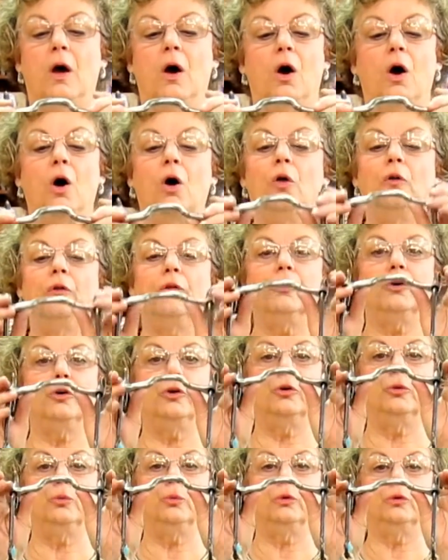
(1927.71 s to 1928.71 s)
All the
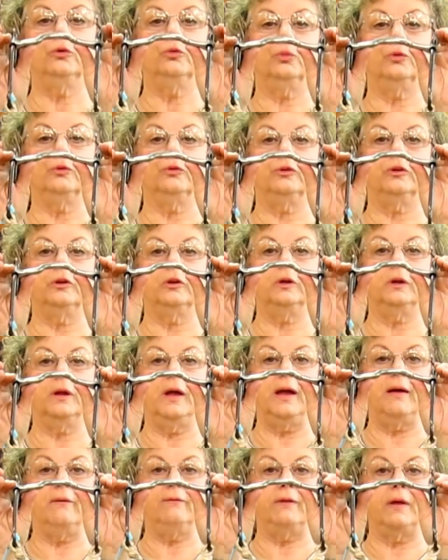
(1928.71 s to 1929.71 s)
good ones will still
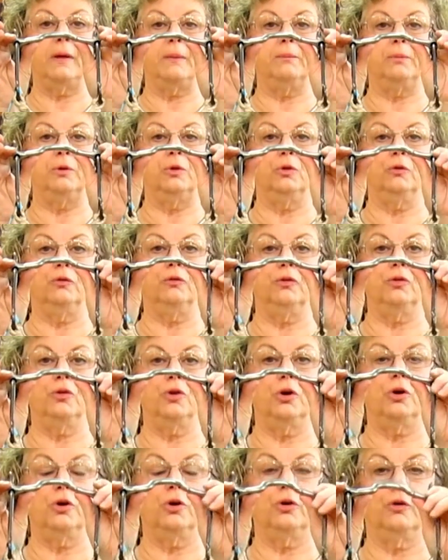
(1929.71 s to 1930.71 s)
have that beautiful
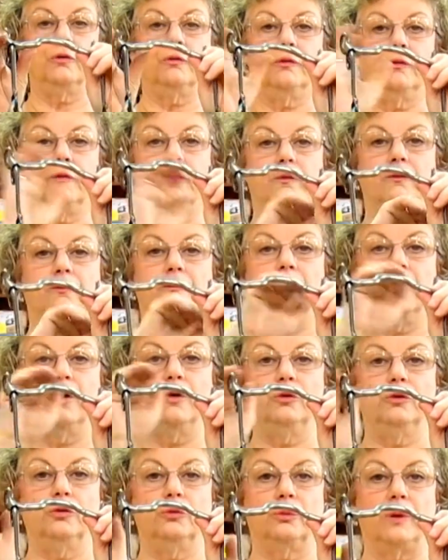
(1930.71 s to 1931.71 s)
curve that
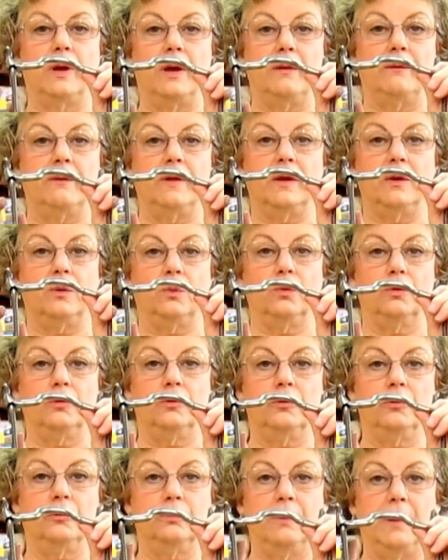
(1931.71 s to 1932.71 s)
flows around that
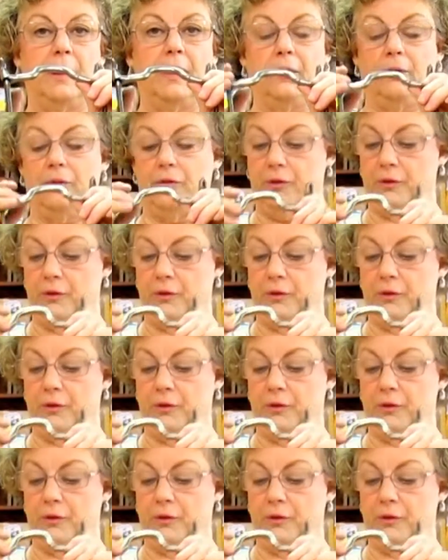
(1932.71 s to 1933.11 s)
horse's mouth.